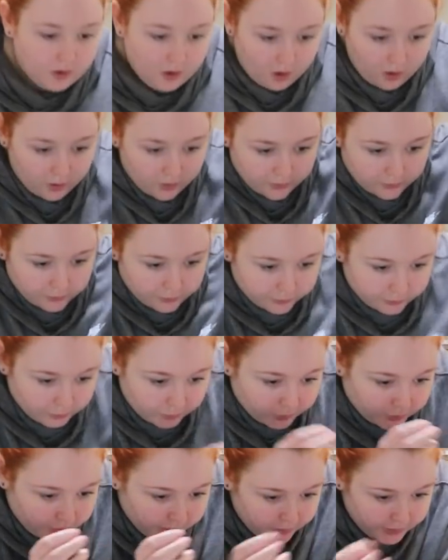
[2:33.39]
it calls
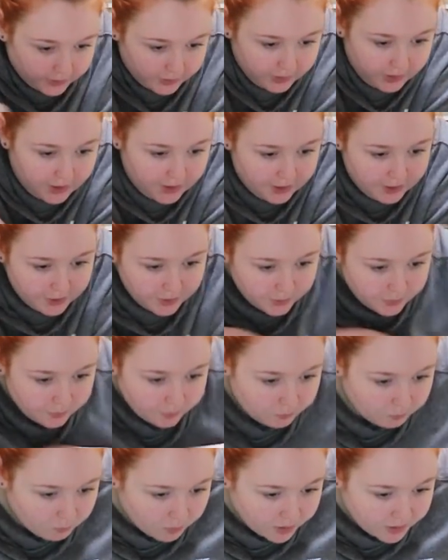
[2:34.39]
for
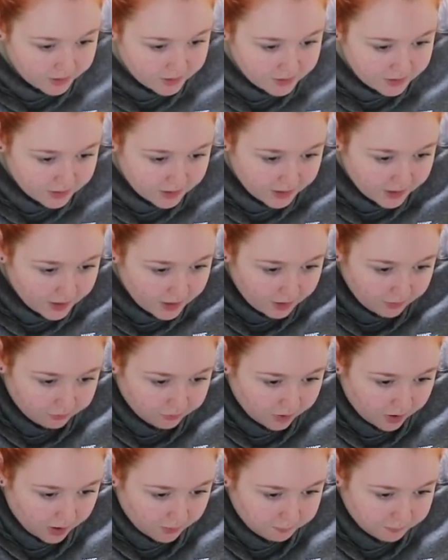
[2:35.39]
one and a
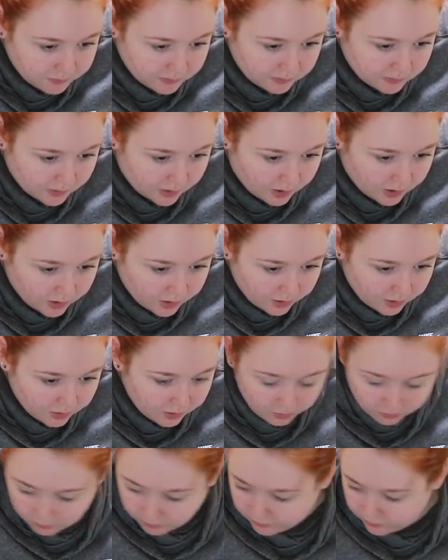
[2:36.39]
half cups
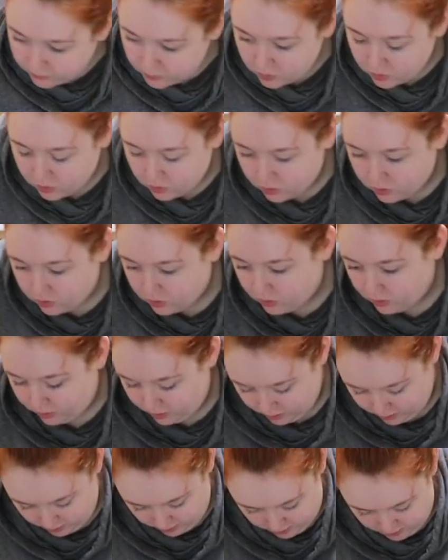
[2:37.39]
of
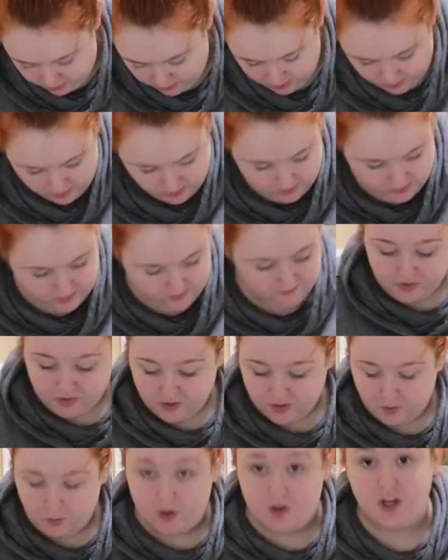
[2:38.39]
sugar,
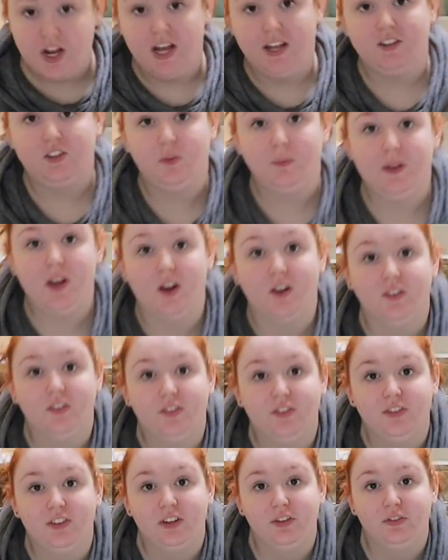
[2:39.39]
which has to be all
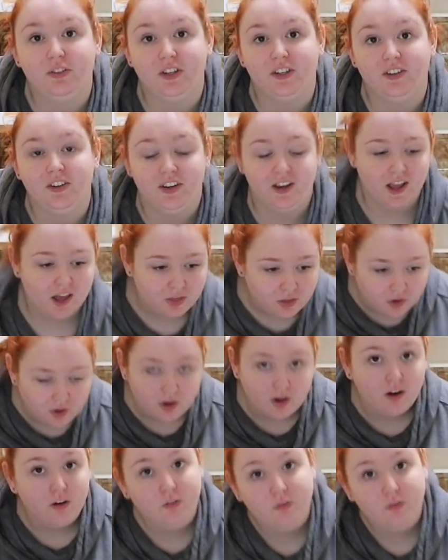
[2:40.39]
sifted together